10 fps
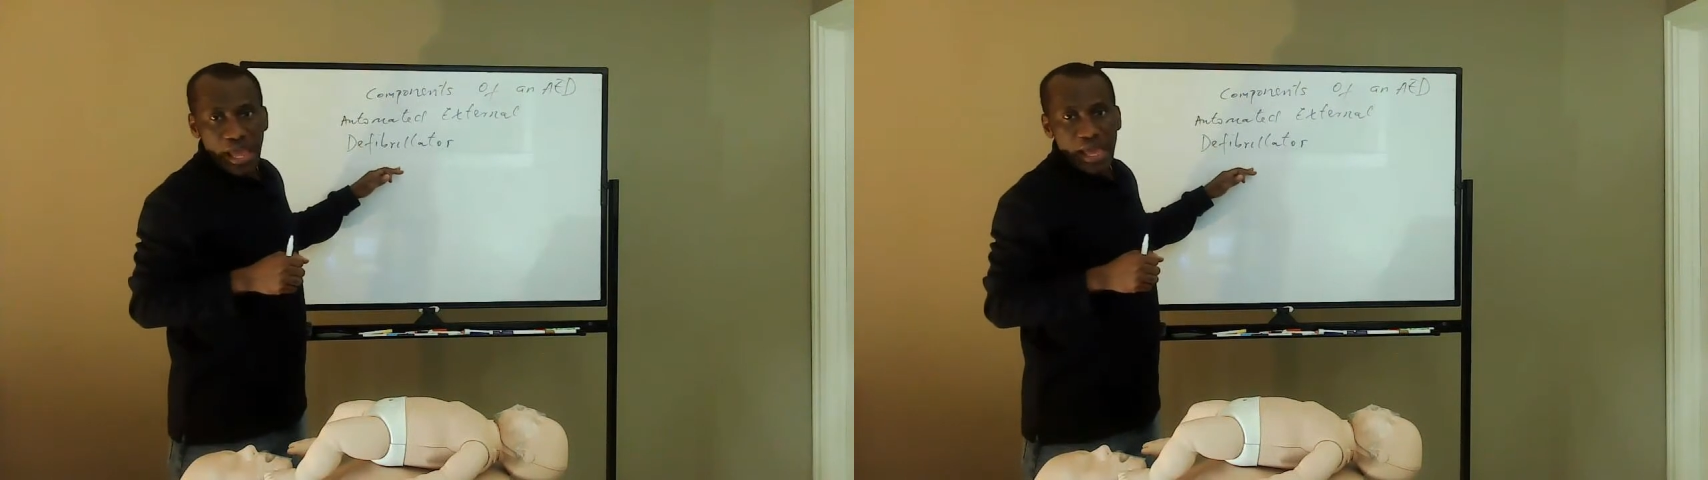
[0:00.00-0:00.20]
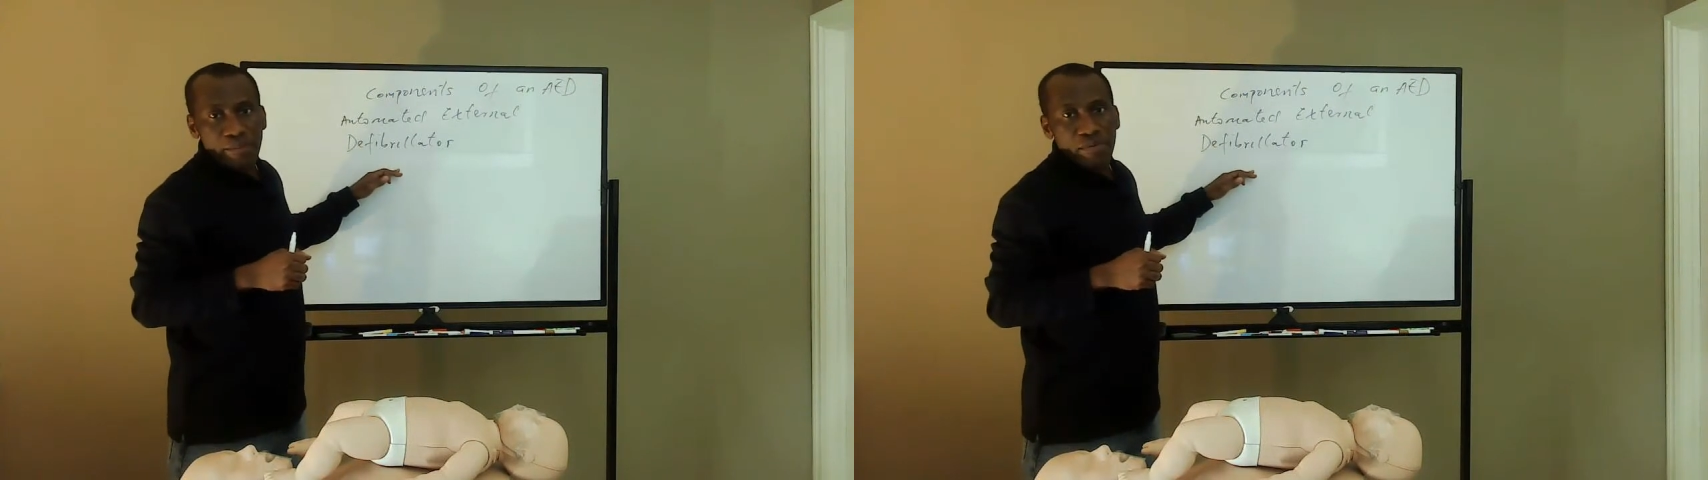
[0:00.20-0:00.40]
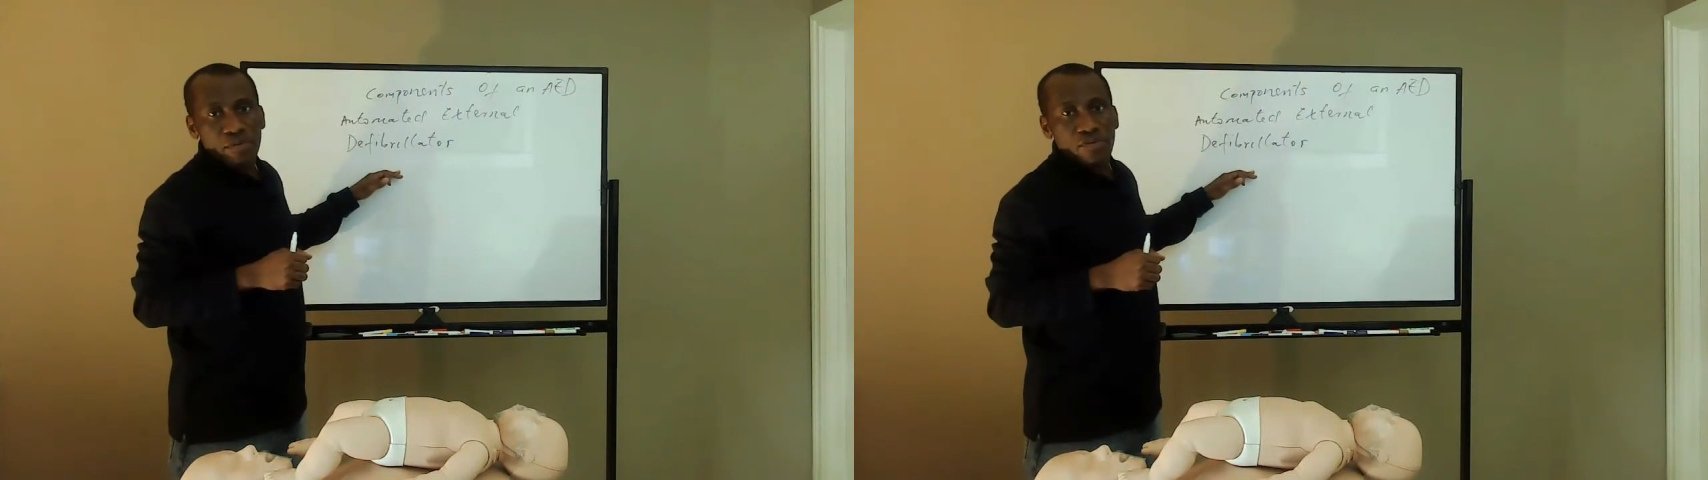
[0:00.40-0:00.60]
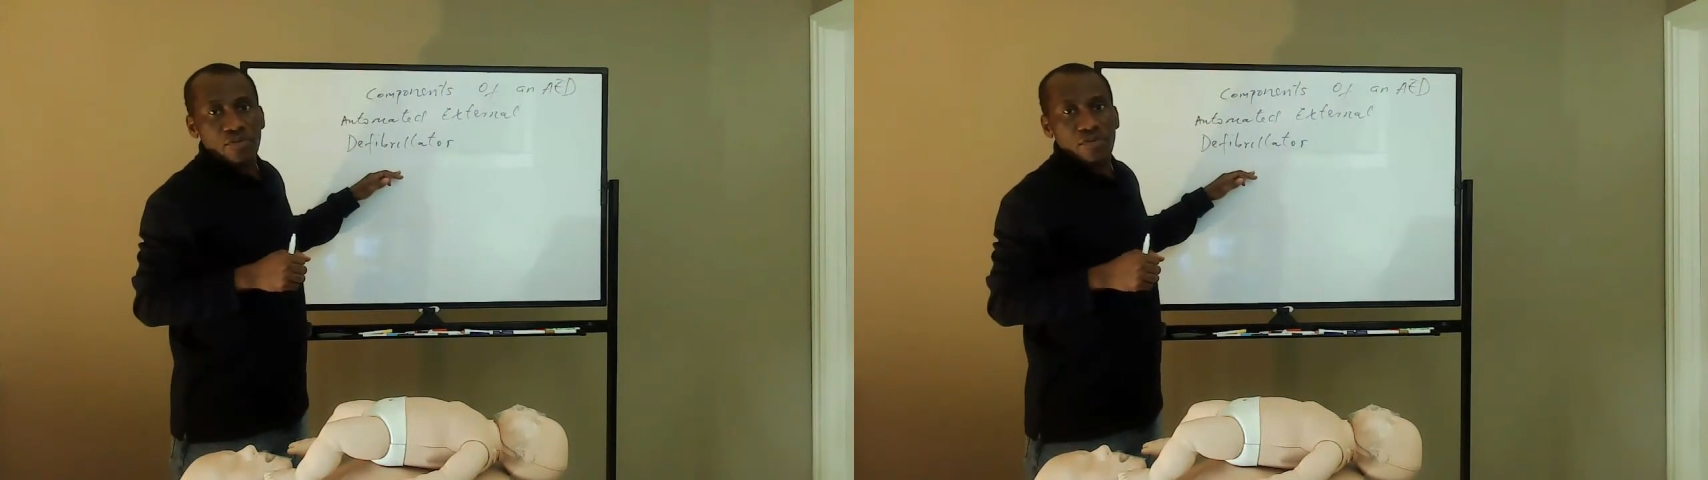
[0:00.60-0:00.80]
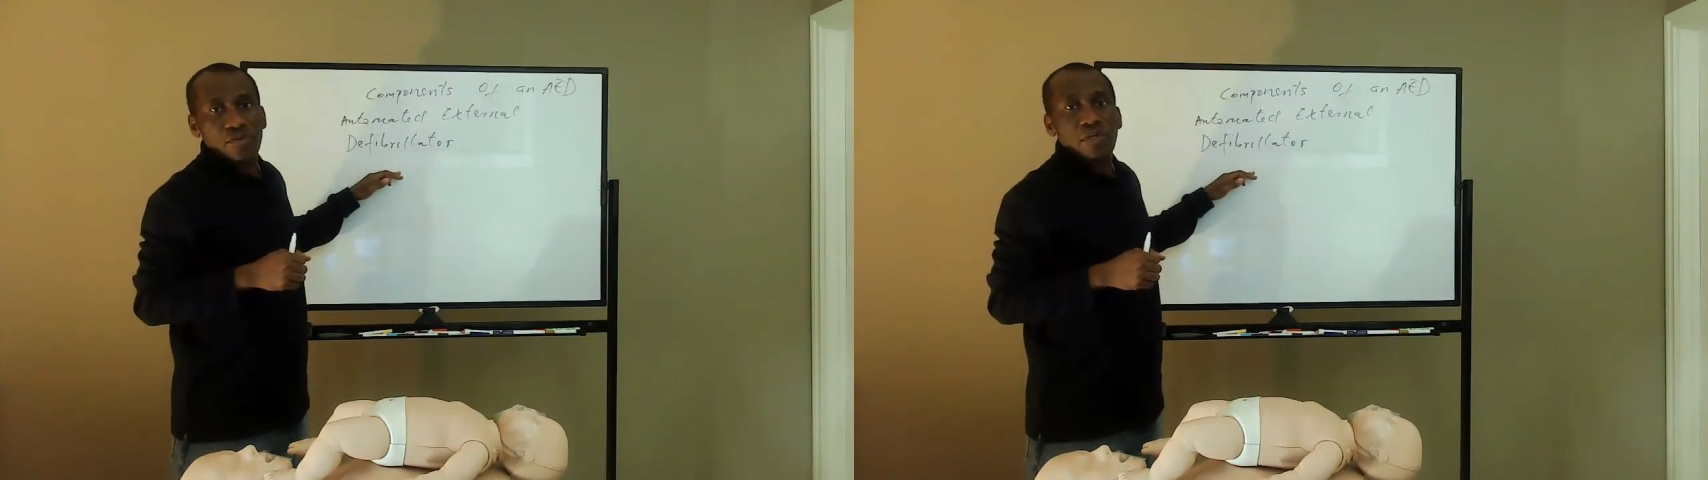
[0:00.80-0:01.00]
able
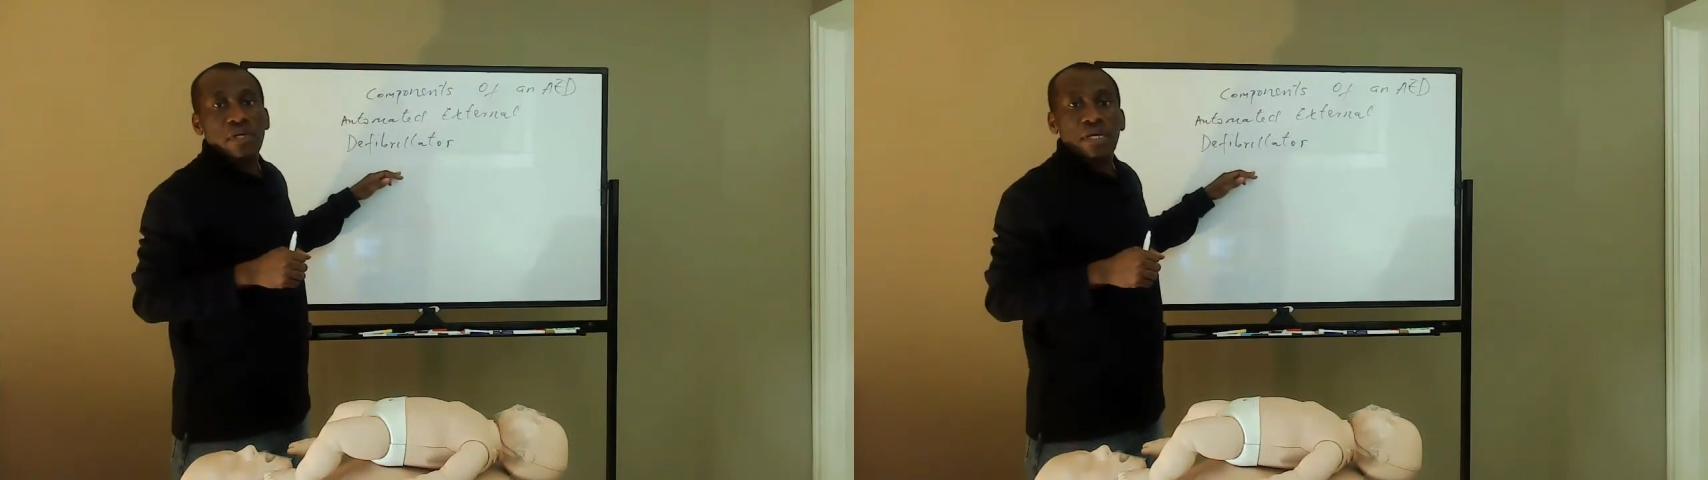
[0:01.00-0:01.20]
to